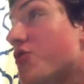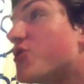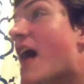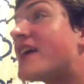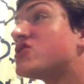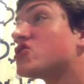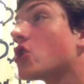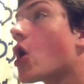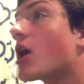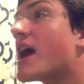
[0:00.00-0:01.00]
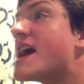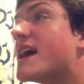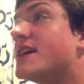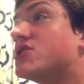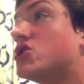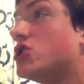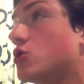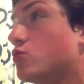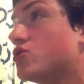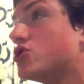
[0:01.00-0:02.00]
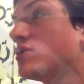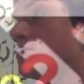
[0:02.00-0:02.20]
That slug is huge.